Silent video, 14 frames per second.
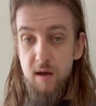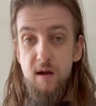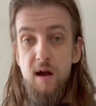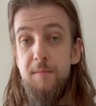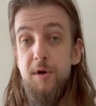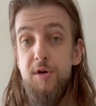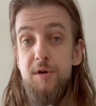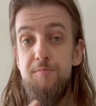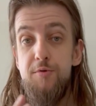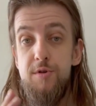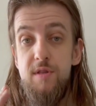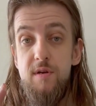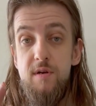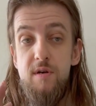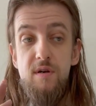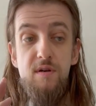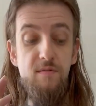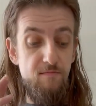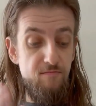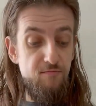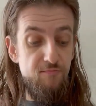I'm gonna put
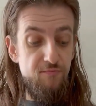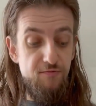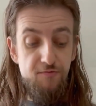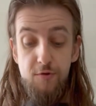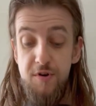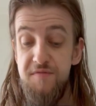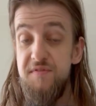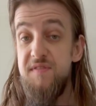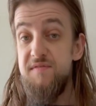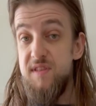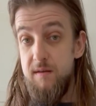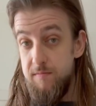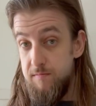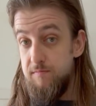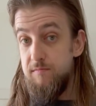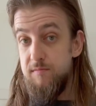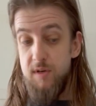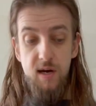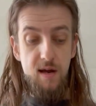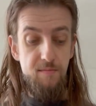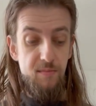450
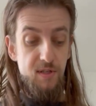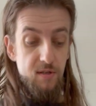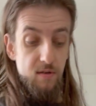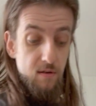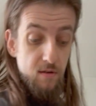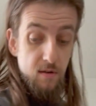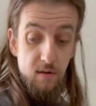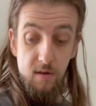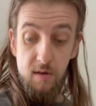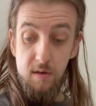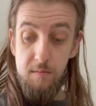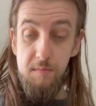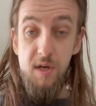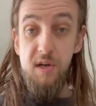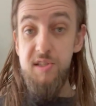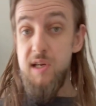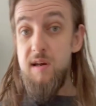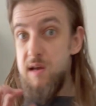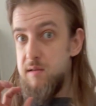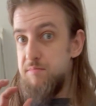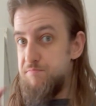grams because I
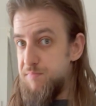like